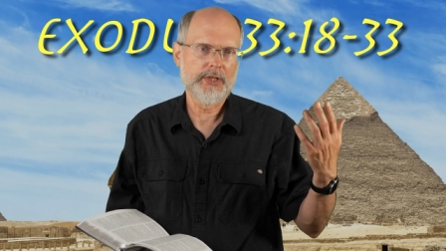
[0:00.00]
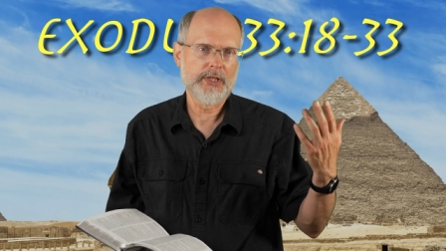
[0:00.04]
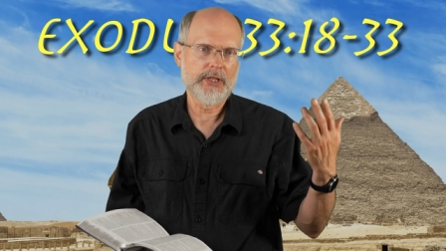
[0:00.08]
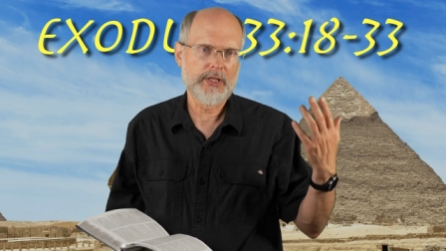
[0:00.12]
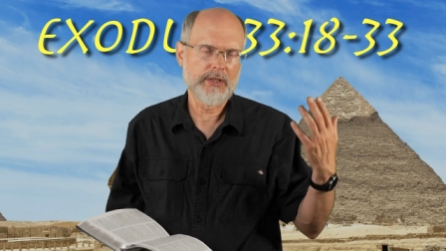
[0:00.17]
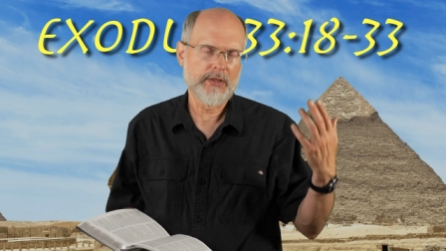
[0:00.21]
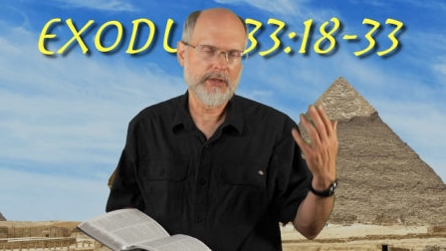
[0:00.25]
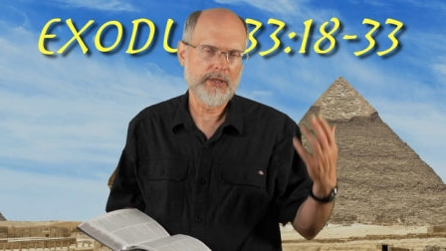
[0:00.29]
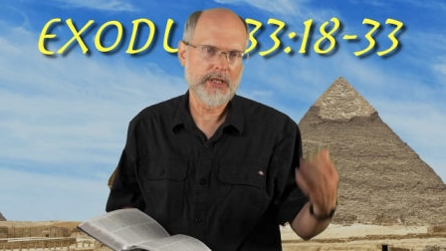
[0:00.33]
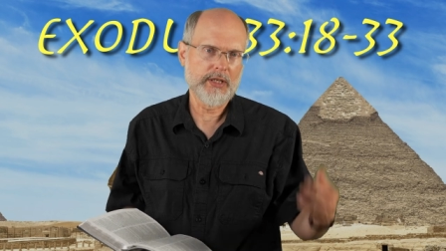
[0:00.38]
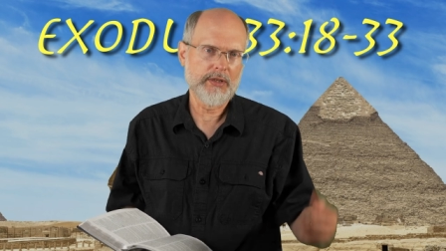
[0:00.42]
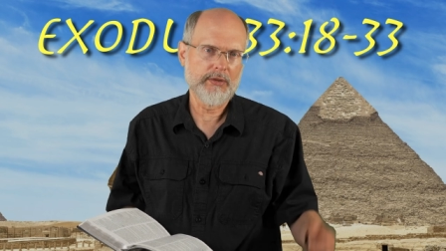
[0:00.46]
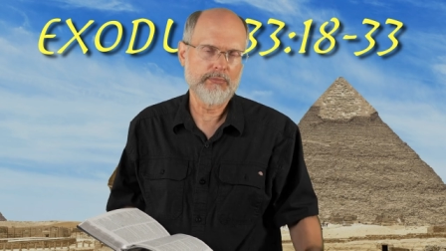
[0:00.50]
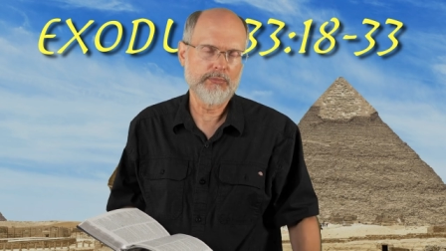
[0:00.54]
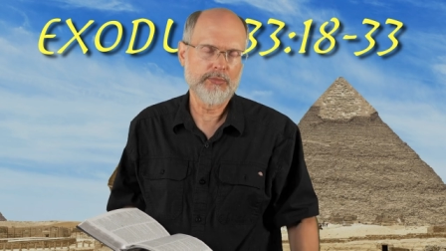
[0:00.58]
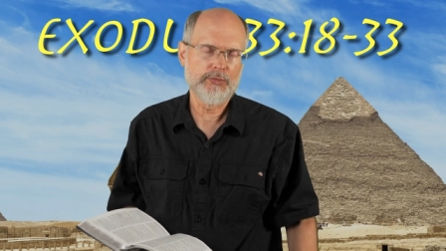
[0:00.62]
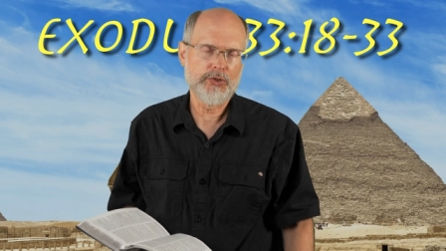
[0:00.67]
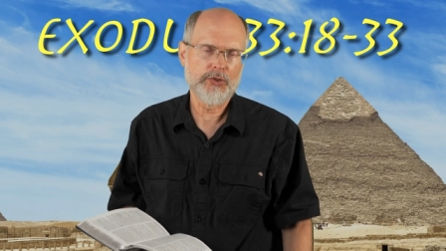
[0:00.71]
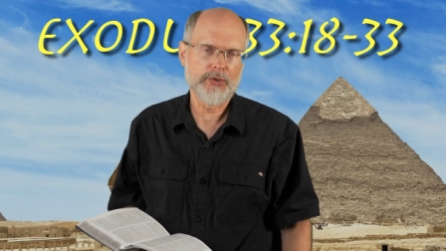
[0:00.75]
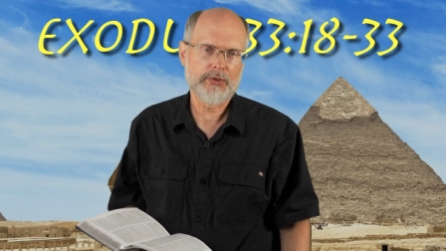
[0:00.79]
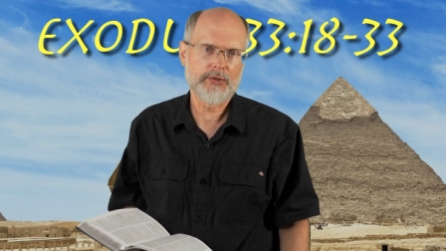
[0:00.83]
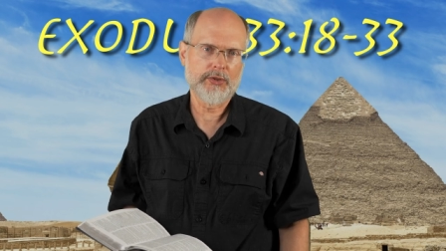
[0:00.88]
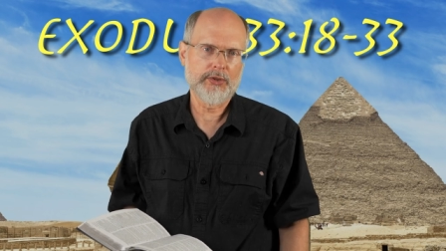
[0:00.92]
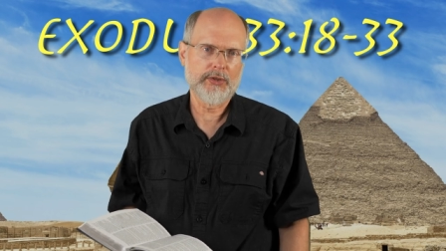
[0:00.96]
the uh,
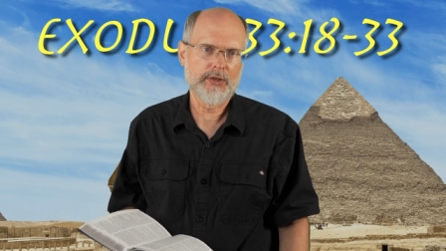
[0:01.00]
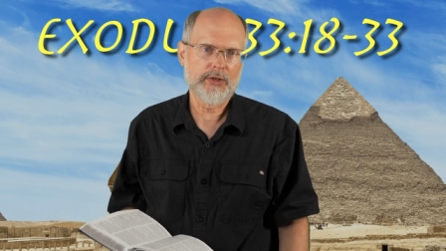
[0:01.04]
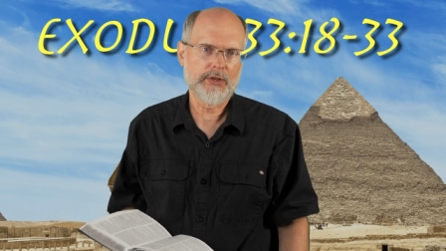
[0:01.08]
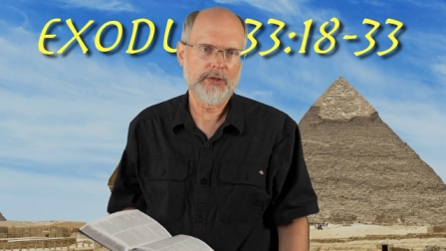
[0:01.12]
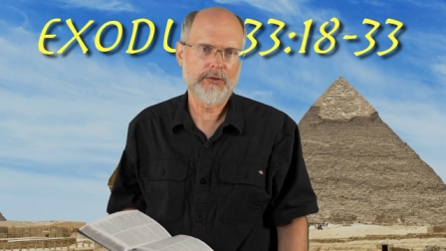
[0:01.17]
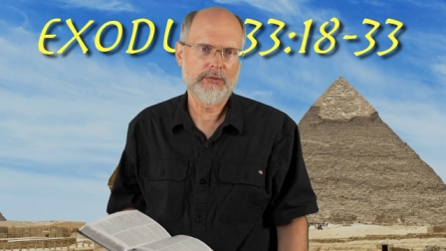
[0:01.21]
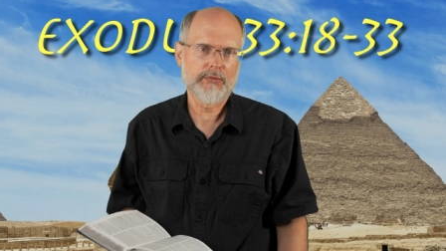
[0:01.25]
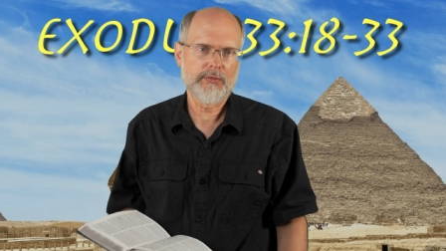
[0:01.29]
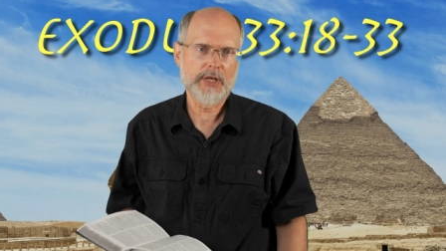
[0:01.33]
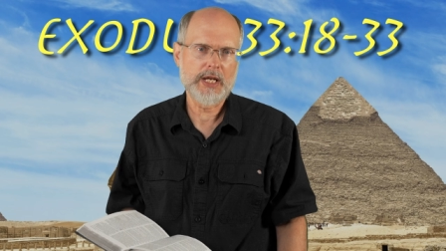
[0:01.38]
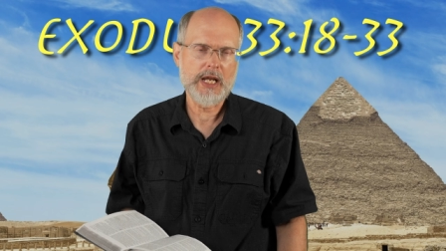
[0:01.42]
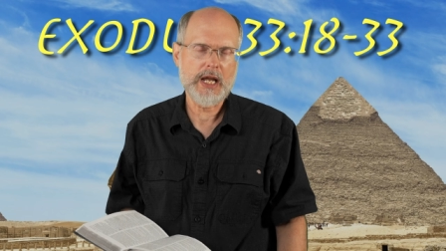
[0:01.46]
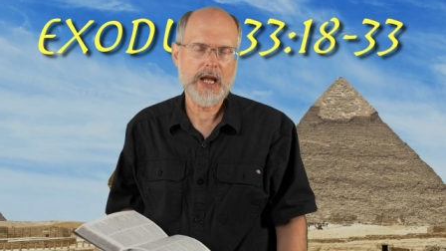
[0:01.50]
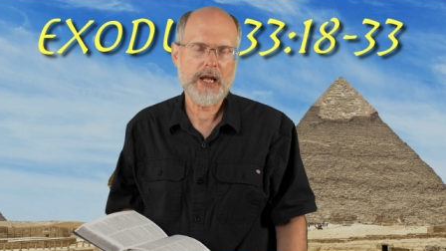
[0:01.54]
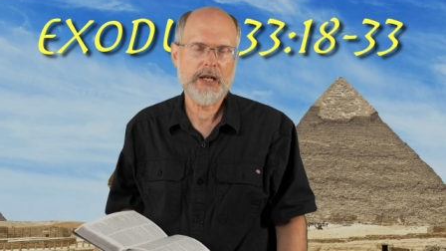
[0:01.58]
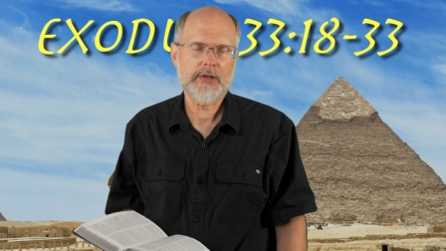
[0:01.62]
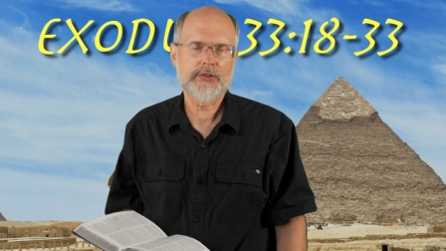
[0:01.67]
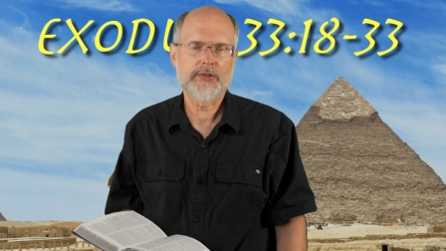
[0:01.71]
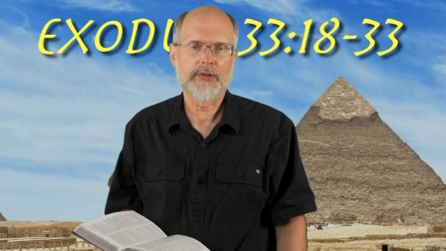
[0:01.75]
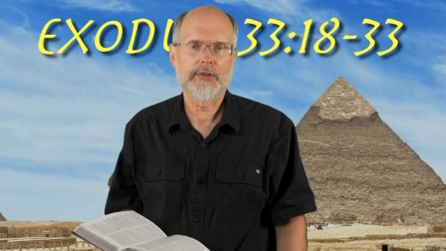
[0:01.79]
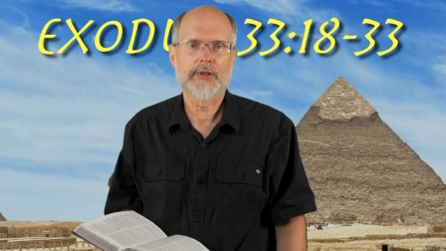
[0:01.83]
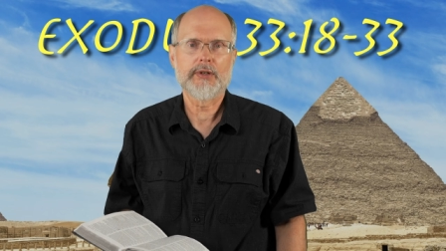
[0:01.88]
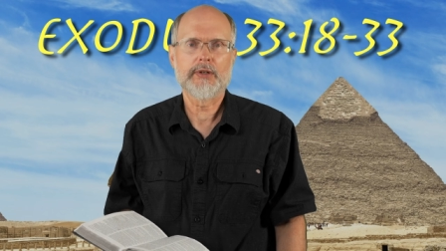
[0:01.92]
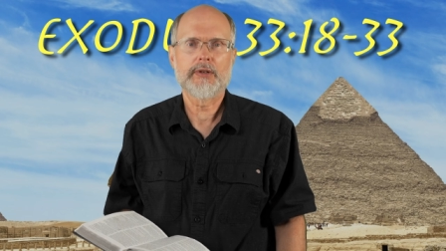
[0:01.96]
nuclear
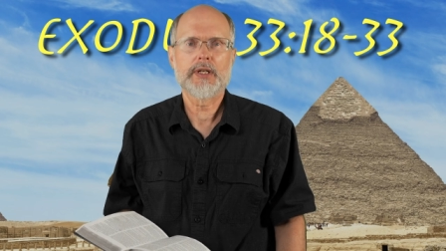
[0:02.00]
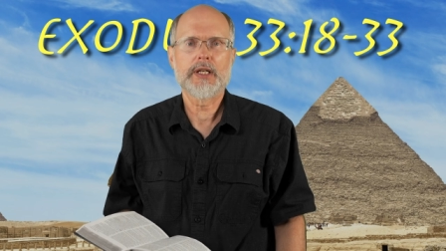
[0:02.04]
reactor